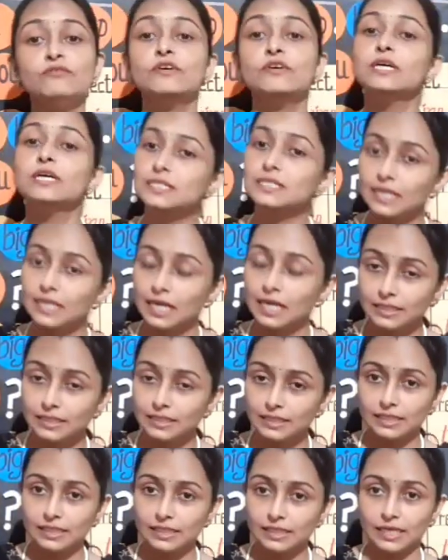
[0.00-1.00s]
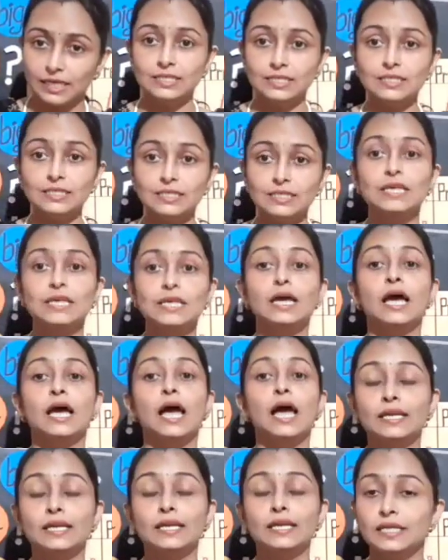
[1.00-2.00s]
sentence
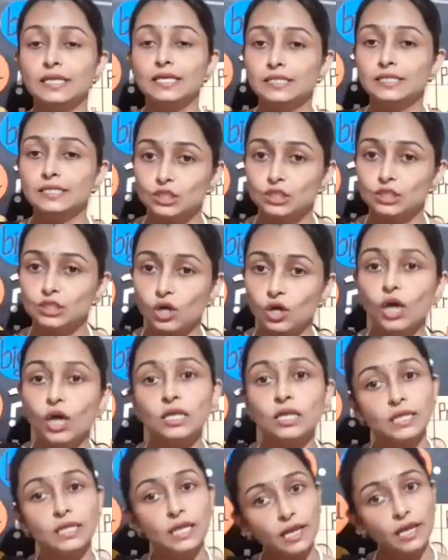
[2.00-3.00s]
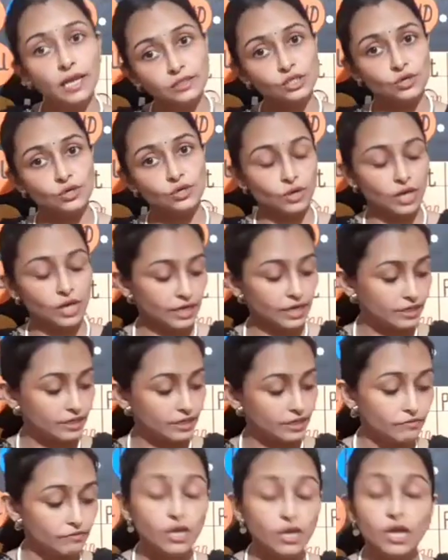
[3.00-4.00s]
and it is called interrogative.
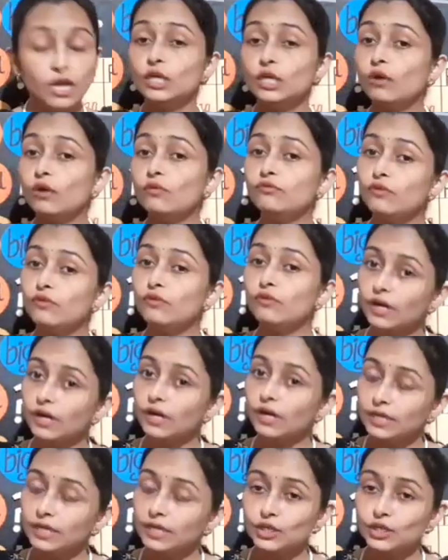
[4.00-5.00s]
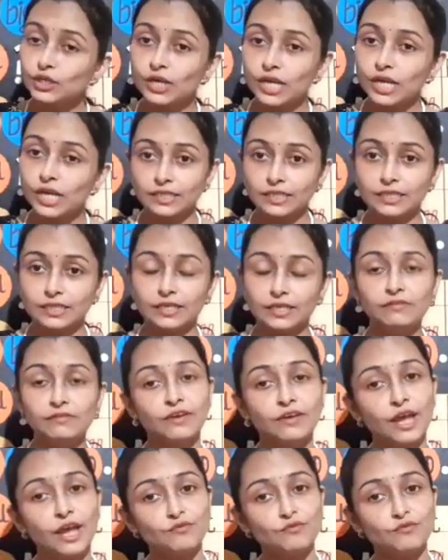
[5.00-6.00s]
Now for interrogative,
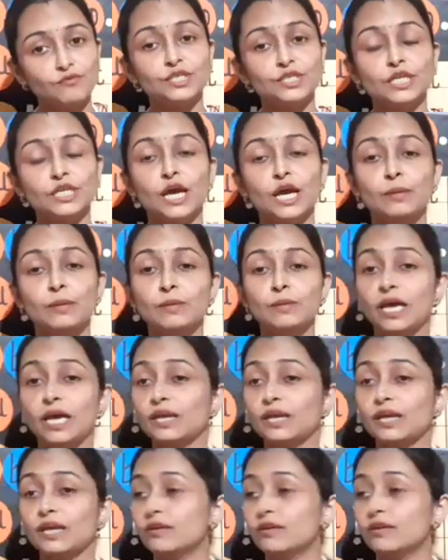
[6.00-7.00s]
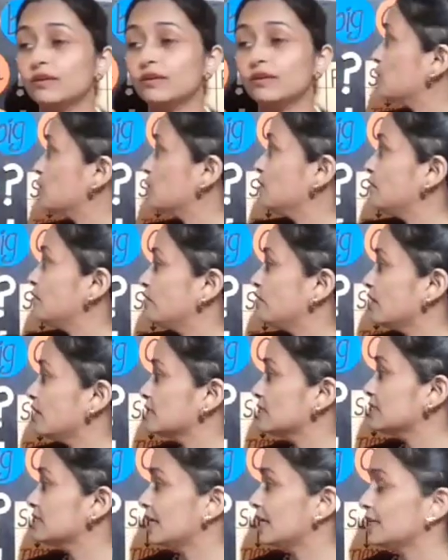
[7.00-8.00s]
every time, like first rule, first
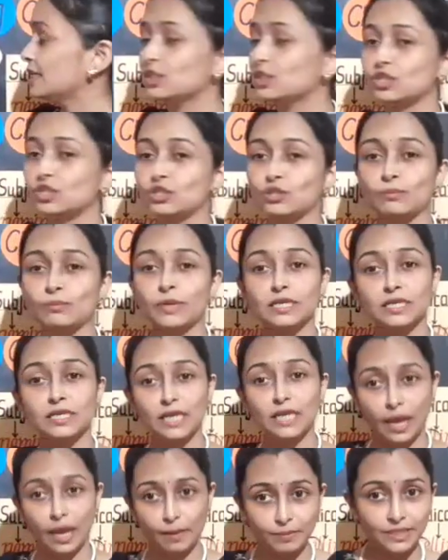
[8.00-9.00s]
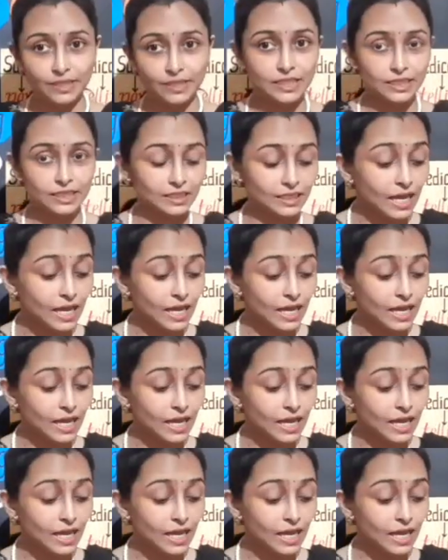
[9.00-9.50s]
letter should be in capital,